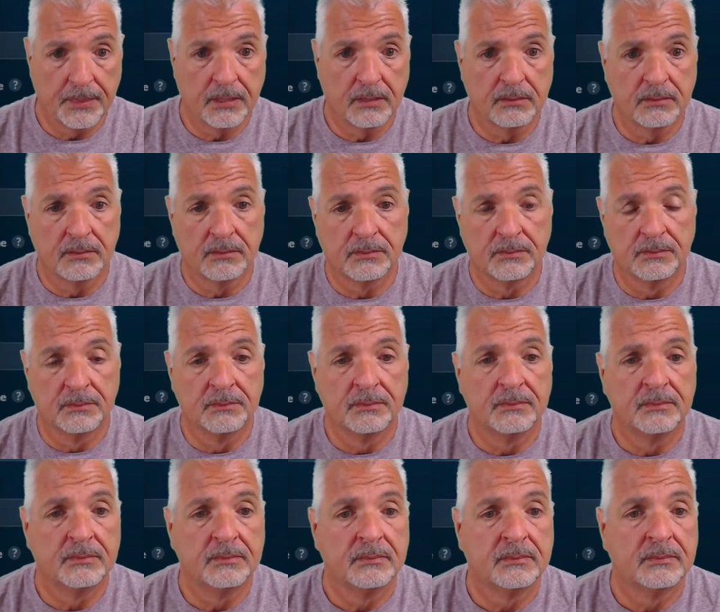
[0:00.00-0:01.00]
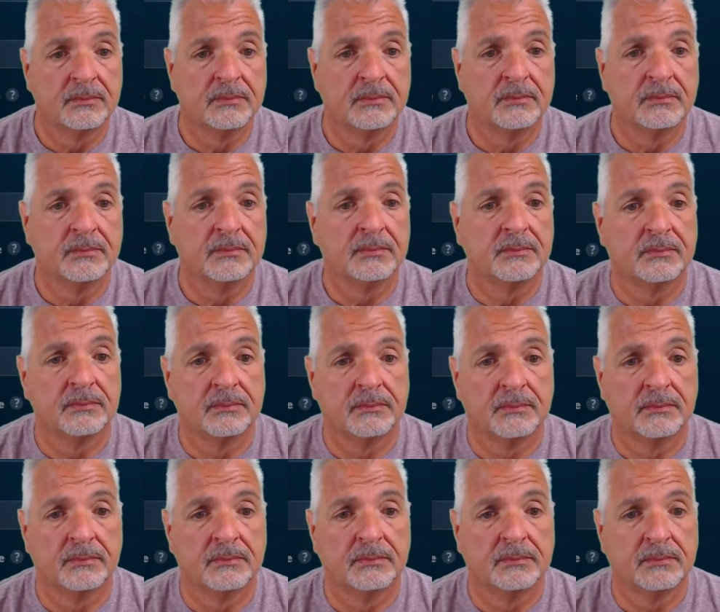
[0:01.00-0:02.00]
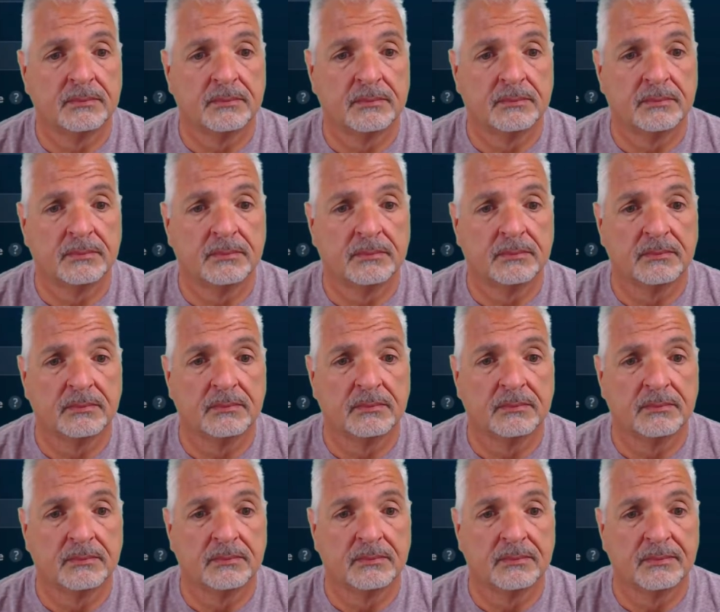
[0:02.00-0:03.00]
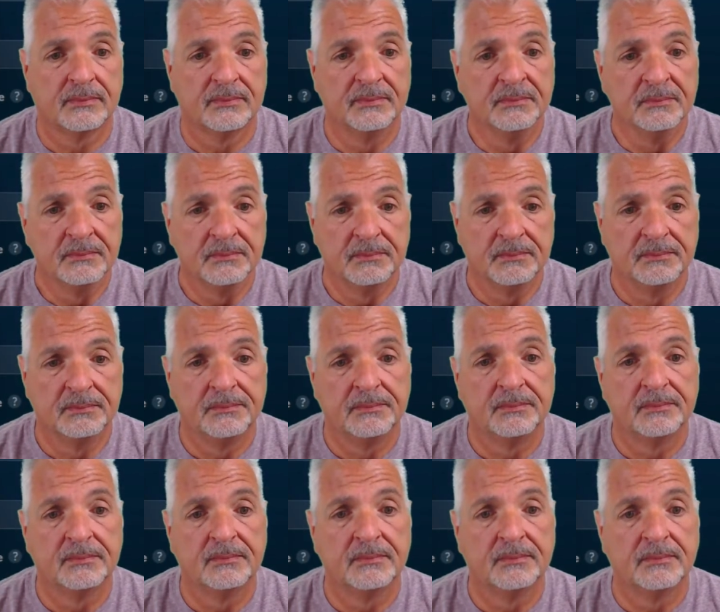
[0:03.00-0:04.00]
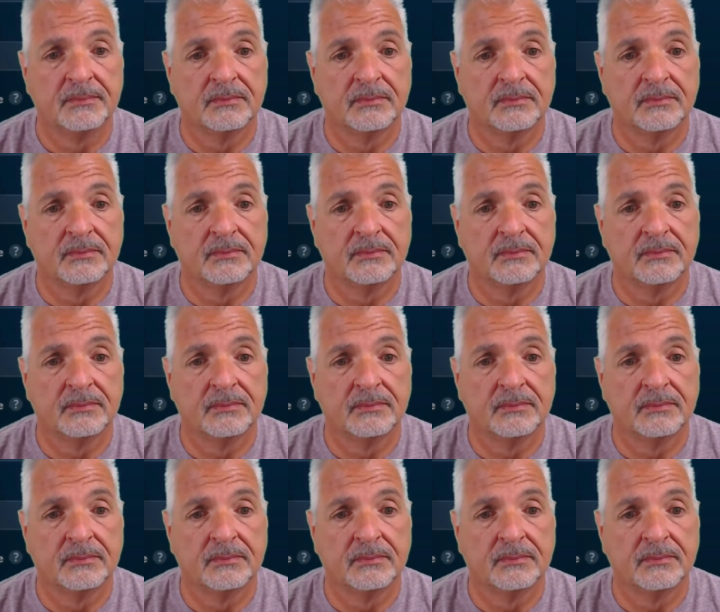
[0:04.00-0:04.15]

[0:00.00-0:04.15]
No one is speaking in this clip.